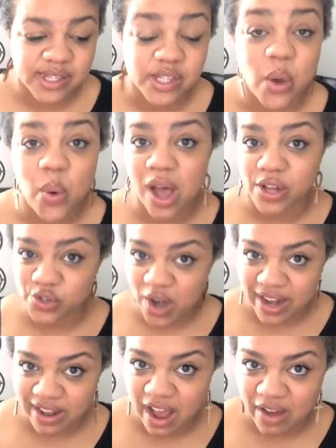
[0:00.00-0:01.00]
So I'll
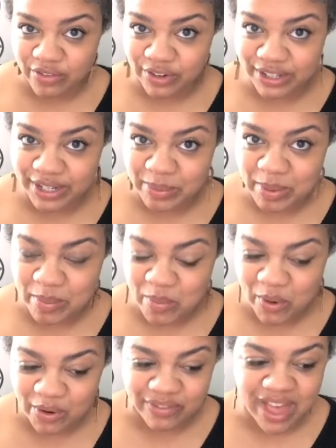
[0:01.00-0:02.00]
try to cover a little bit
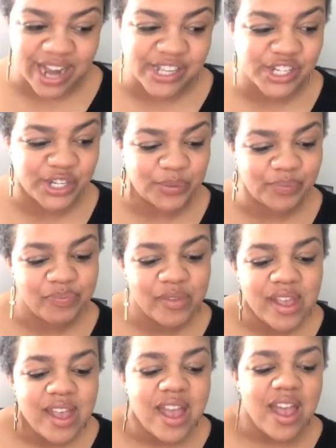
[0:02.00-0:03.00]
more of that too.
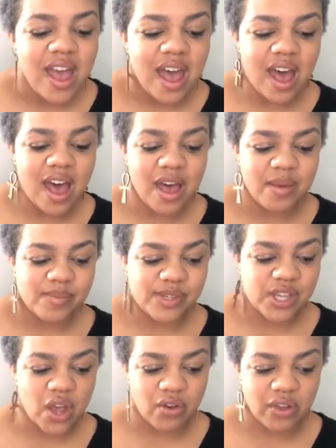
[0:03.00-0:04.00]

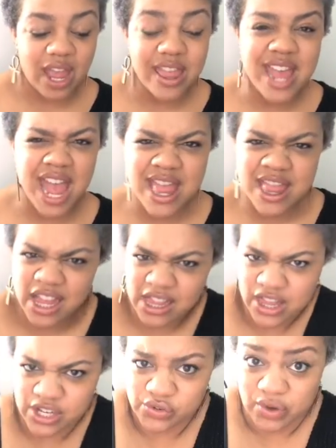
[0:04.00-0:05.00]
And then
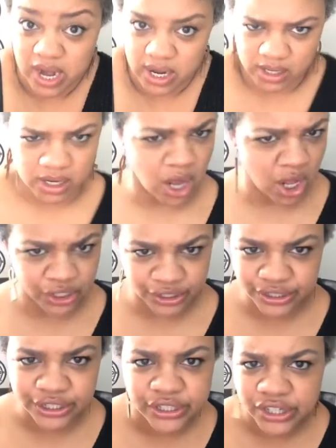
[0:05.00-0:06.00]
the dreaded
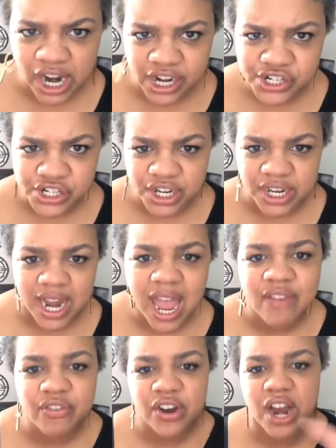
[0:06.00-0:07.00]
color correction.
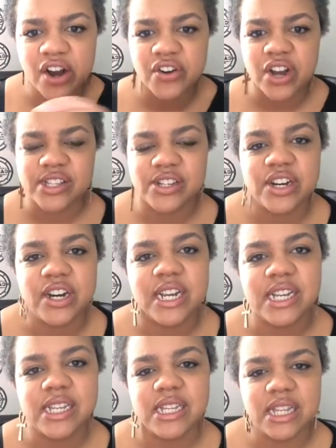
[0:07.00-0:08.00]
Every hairdresser
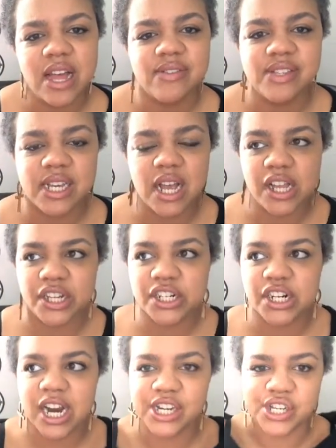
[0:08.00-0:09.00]
loves the color
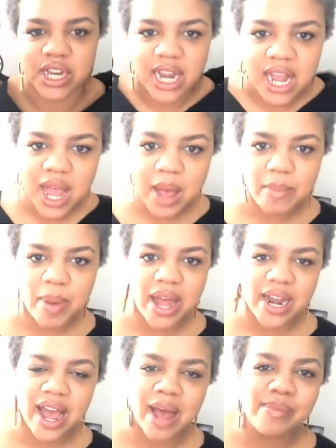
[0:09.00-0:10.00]
correction,
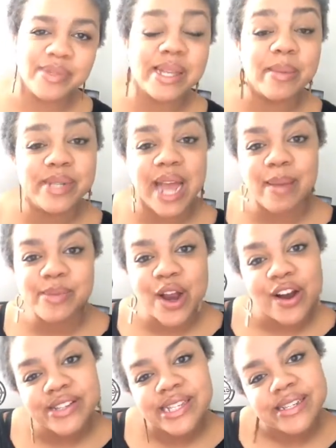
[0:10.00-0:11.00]
but sometimes
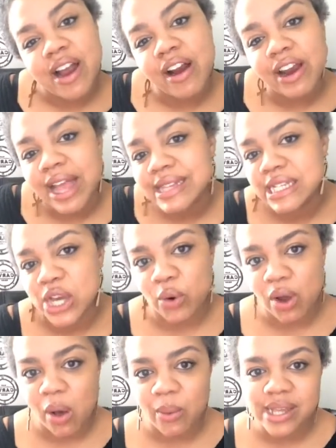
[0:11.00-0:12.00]
our guests
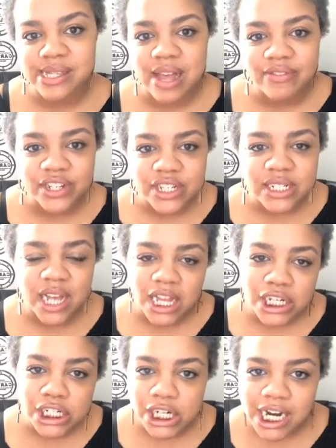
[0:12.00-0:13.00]
don't always love a good
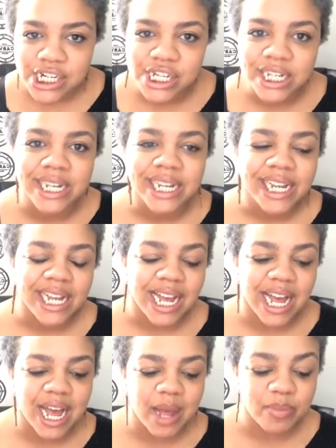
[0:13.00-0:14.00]
color correction.
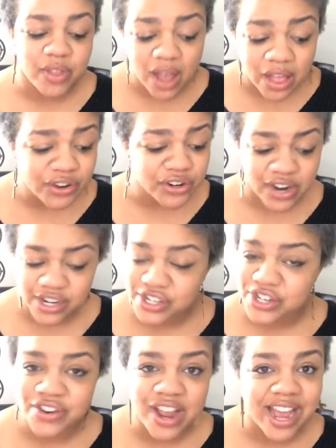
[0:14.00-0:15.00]
The color
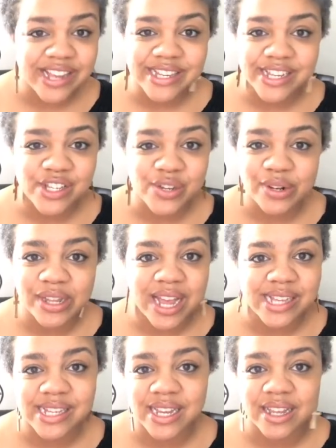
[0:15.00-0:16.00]
correction, you guys, is
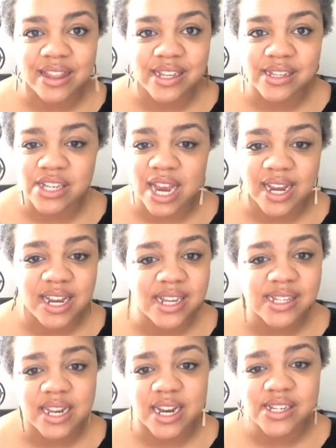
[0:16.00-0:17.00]
utilizing the
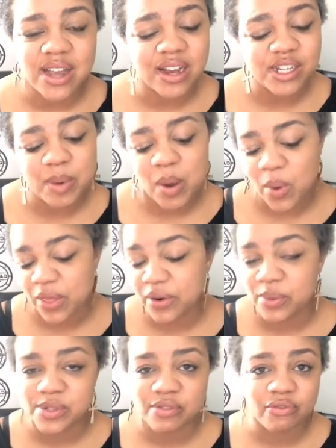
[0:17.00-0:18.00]
techniques that I talked about, whether
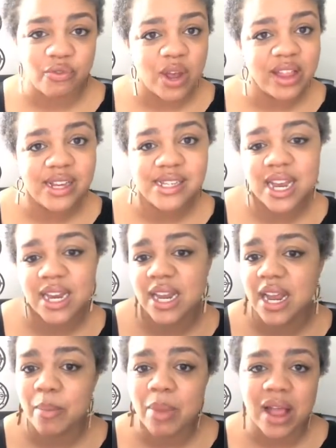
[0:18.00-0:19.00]
it was a foiling
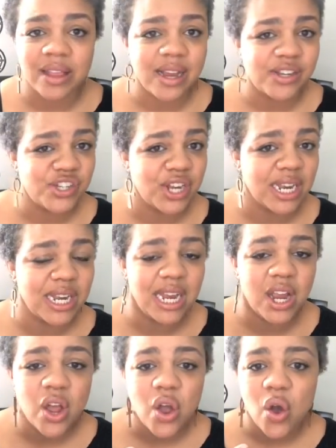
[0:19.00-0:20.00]
technique, a balayage
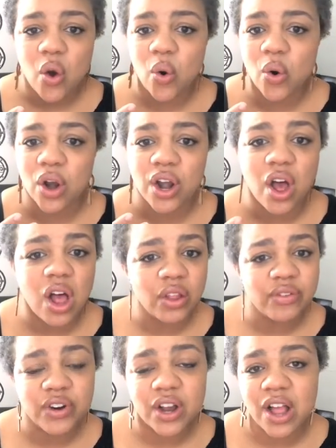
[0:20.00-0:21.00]
technique, or an
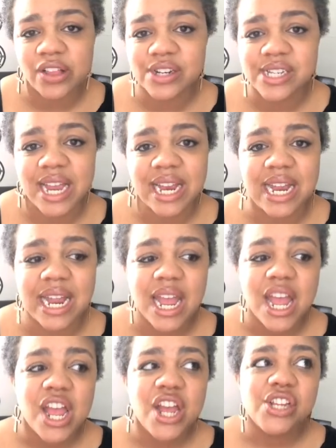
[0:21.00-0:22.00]
all-over color technique,
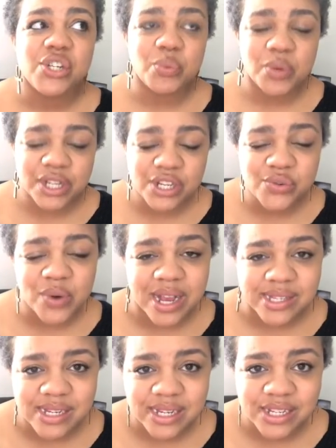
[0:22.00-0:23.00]
to really
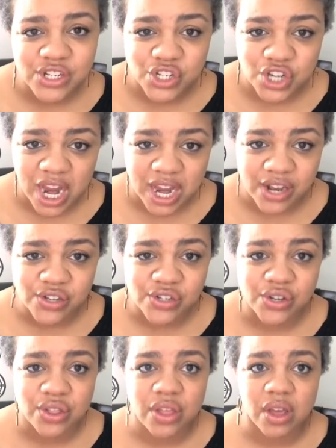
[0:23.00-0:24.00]
drastically
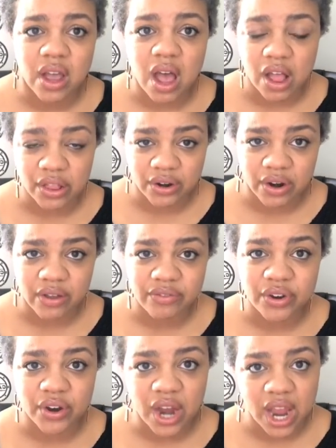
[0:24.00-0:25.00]
change the color of
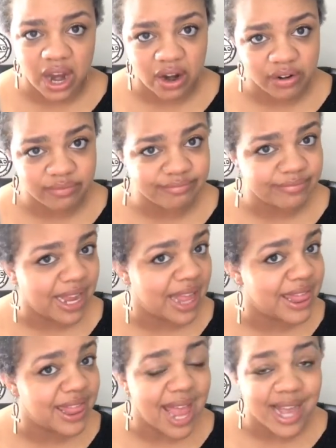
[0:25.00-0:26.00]
your hair.
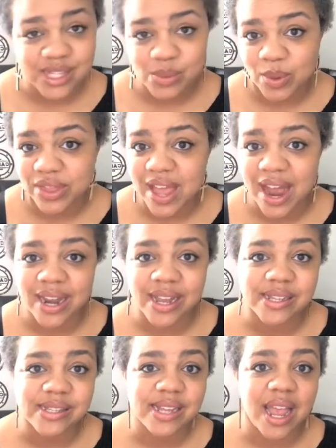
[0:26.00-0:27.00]
And that's what that is.